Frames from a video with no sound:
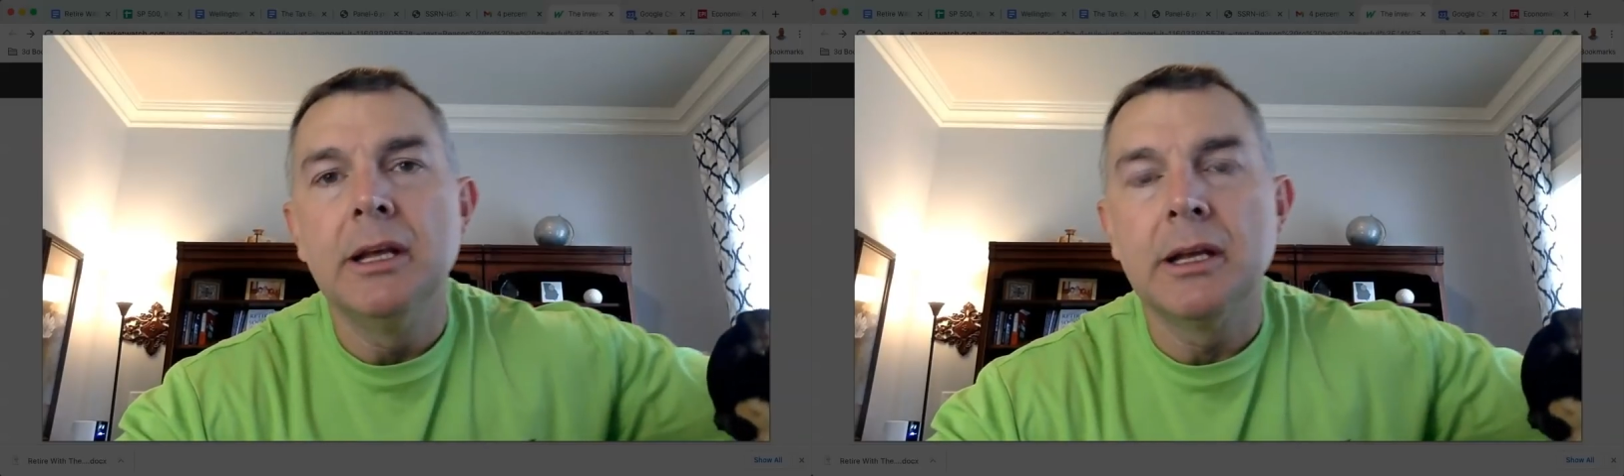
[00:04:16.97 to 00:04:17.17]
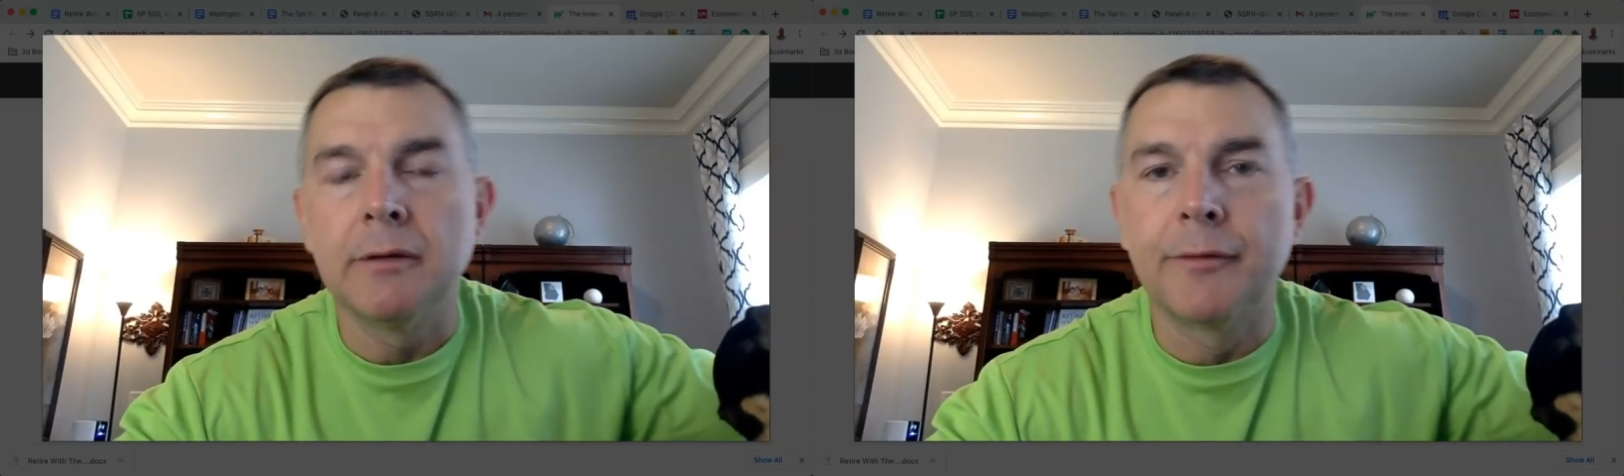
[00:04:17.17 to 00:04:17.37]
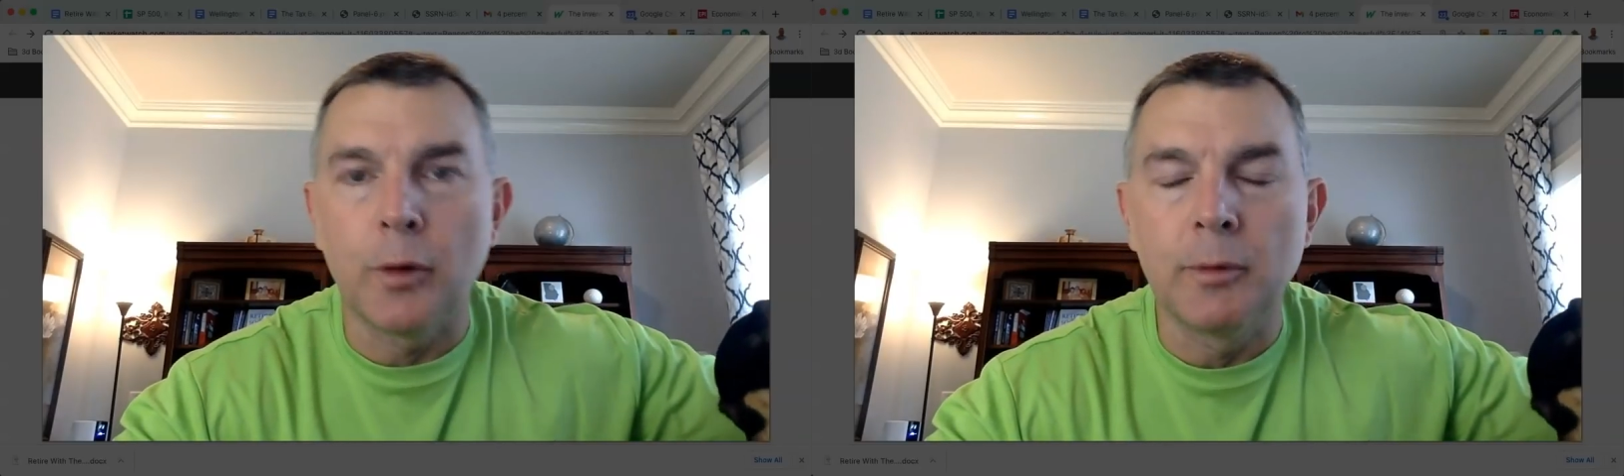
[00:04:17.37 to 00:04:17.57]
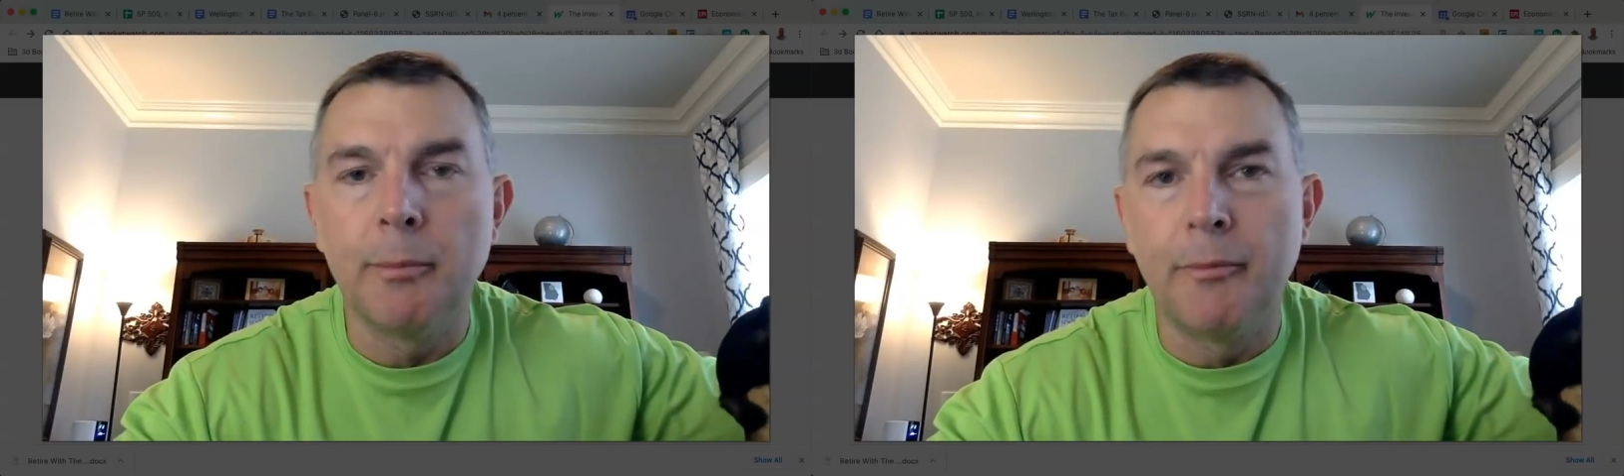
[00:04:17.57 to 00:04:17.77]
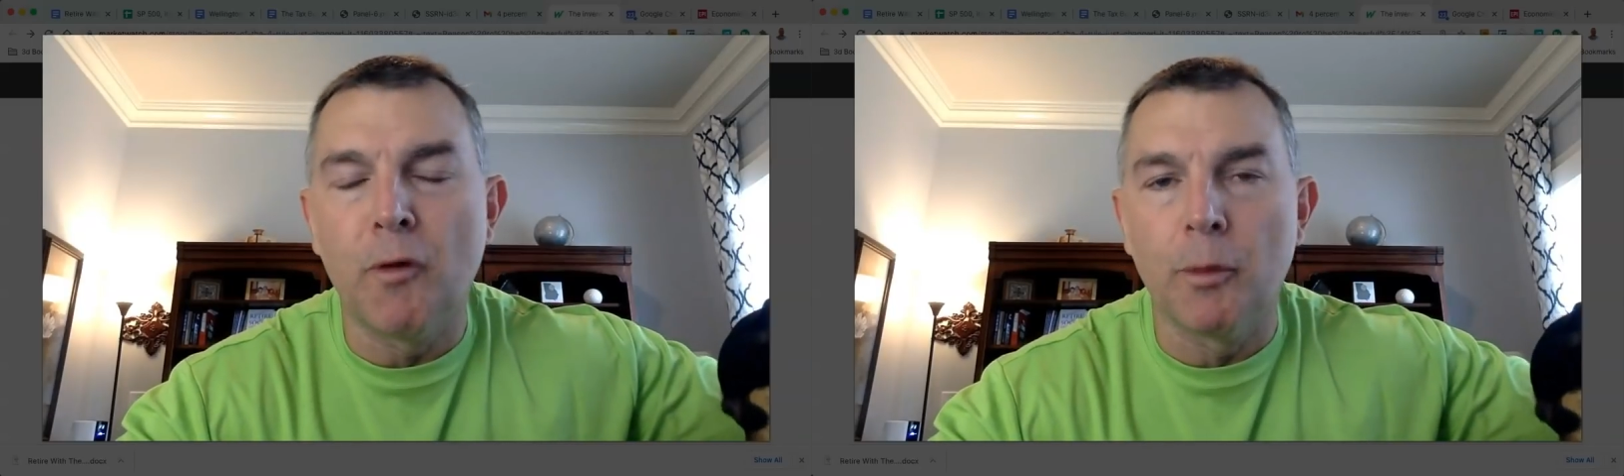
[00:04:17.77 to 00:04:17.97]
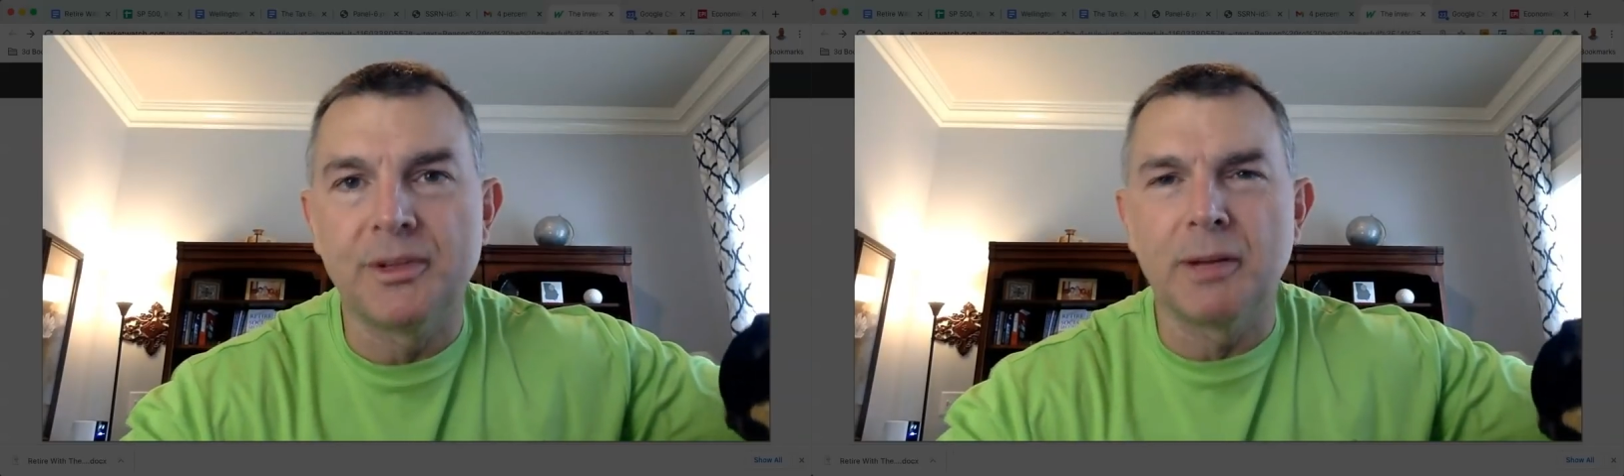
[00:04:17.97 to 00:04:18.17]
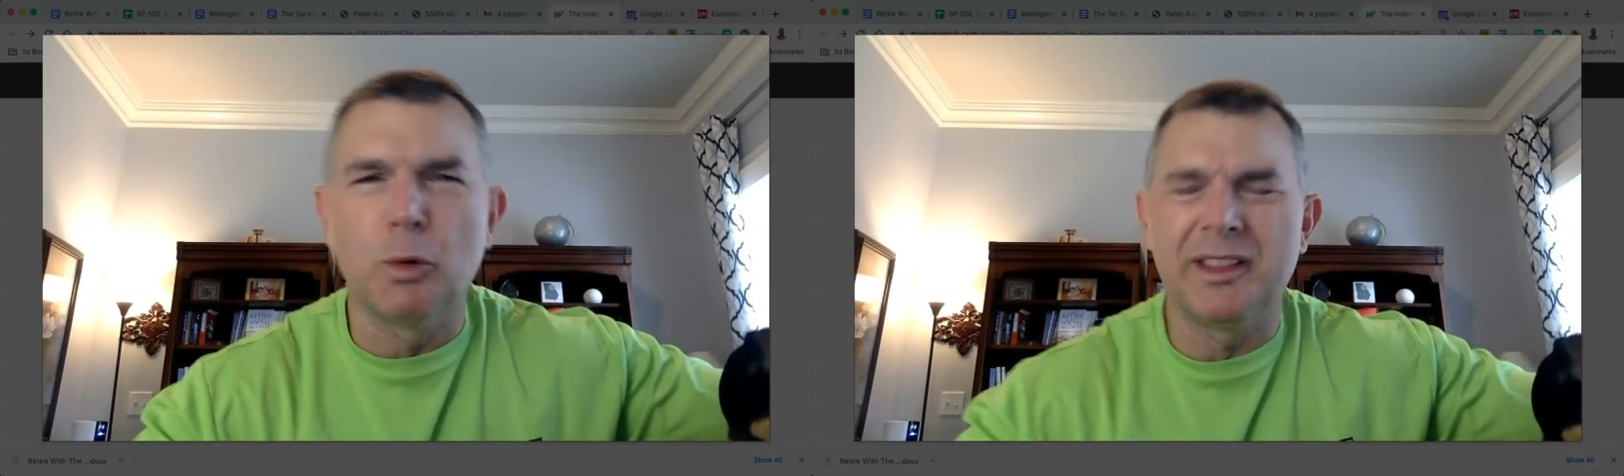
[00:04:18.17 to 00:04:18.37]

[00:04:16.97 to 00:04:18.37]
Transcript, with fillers: confirmed the four percent rule.